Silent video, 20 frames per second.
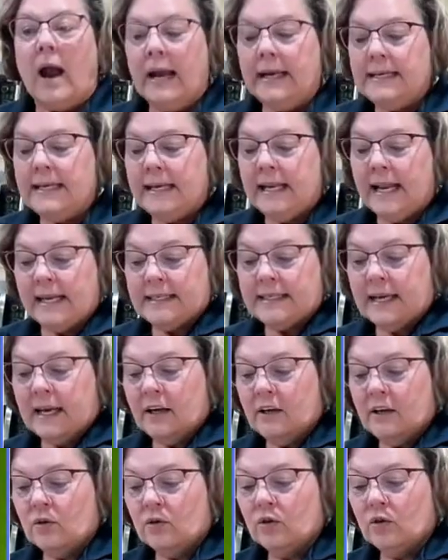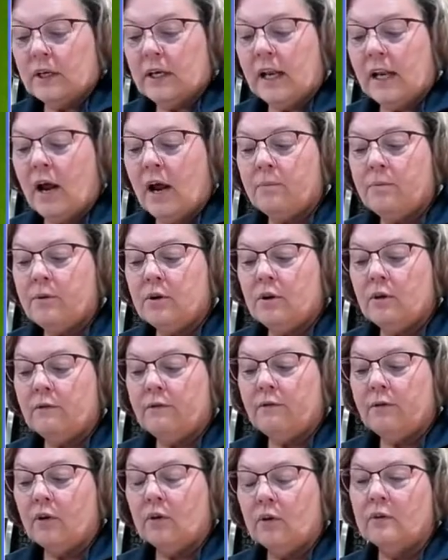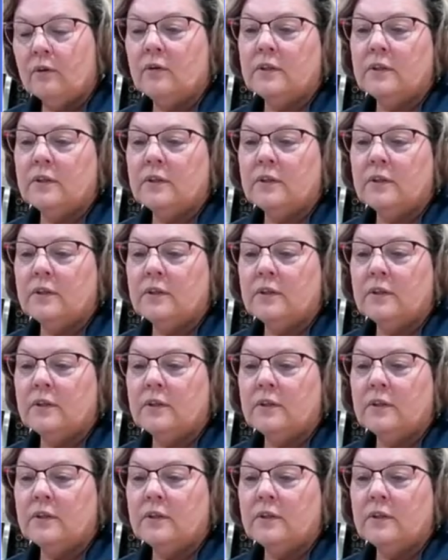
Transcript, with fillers: I did not tell you. Look at how beautiful.